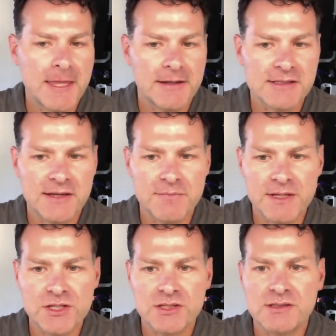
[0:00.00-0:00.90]
because I have
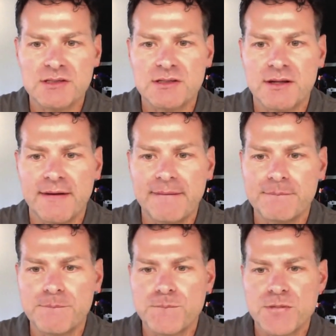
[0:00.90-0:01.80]
patience
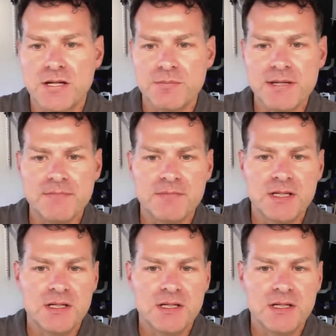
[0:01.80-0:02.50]
in a bit,